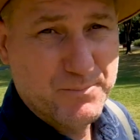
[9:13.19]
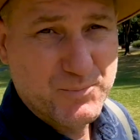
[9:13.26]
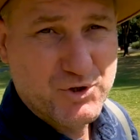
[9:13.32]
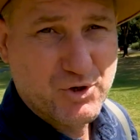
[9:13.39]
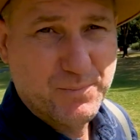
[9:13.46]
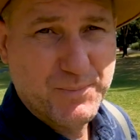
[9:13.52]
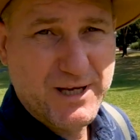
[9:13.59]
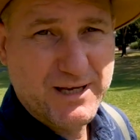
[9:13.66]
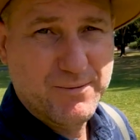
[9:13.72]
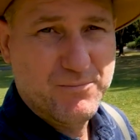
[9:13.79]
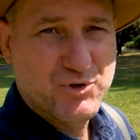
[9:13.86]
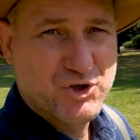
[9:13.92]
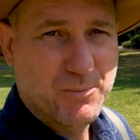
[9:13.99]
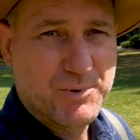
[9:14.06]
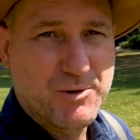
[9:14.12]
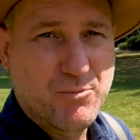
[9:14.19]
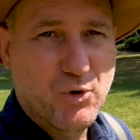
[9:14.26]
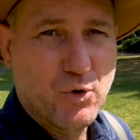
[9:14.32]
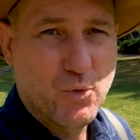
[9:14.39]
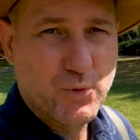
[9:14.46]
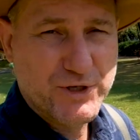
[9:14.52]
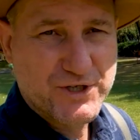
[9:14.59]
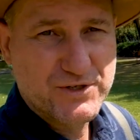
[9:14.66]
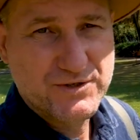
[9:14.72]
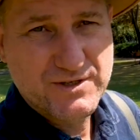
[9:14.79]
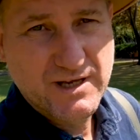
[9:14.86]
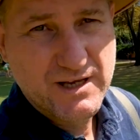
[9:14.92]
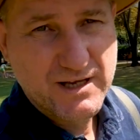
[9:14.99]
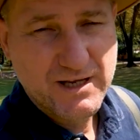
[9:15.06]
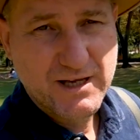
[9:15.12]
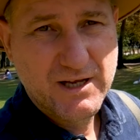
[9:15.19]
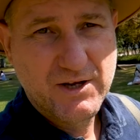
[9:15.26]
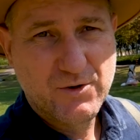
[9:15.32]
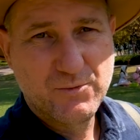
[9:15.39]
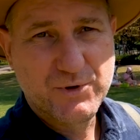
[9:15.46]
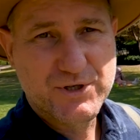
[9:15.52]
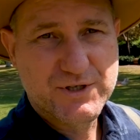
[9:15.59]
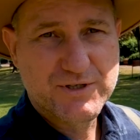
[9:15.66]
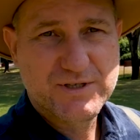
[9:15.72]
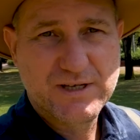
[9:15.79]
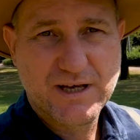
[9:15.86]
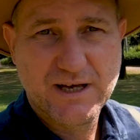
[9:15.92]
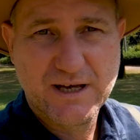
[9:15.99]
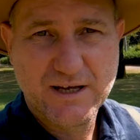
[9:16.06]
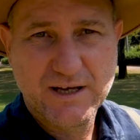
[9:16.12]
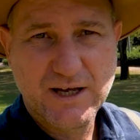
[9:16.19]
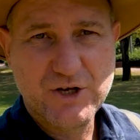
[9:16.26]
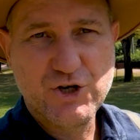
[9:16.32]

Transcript: shopping mall, which is a